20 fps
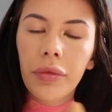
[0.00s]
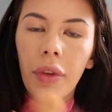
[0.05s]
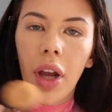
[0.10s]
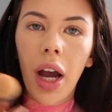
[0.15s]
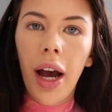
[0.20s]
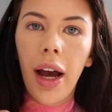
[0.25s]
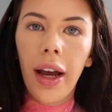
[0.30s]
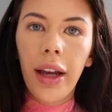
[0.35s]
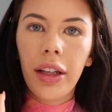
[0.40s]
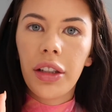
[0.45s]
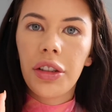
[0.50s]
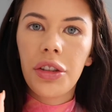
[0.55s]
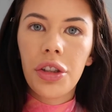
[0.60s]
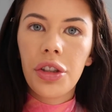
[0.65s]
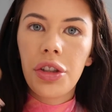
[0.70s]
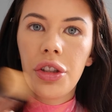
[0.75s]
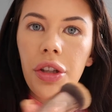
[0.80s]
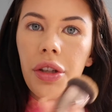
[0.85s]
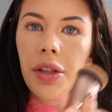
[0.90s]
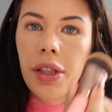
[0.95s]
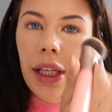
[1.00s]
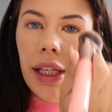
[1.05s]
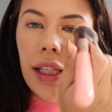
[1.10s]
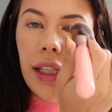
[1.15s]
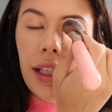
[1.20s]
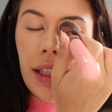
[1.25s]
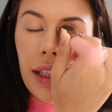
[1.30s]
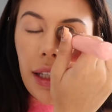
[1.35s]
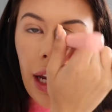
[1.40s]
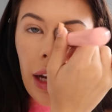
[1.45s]
I just use this
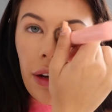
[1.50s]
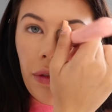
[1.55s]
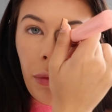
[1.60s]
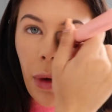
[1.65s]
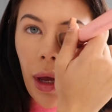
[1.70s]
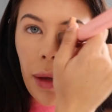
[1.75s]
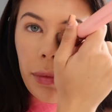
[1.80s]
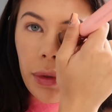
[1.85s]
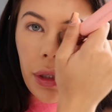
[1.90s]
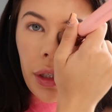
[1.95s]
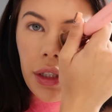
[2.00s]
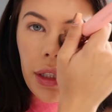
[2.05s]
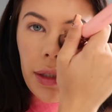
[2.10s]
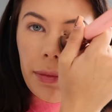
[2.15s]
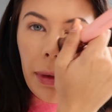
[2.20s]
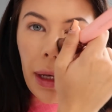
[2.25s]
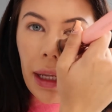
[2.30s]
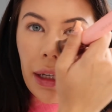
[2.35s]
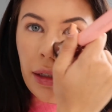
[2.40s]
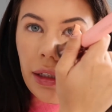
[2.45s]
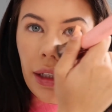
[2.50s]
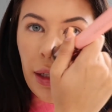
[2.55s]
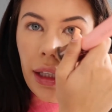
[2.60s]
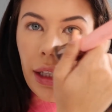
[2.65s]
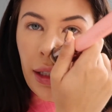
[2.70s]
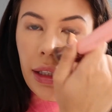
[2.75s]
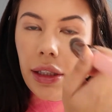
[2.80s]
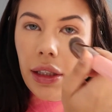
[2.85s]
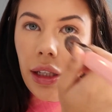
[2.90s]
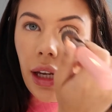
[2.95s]
instead of my beauty blender
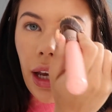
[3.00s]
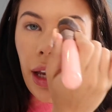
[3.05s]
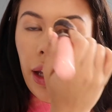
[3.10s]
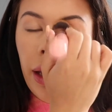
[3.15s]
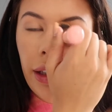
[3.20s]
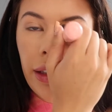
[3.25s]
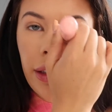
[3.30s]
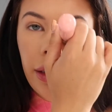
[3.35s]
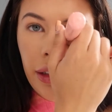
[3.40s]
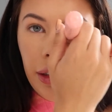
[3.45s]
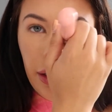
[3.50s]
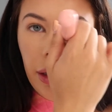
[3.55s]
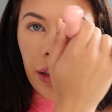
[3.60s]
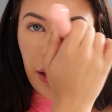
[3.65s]
these days.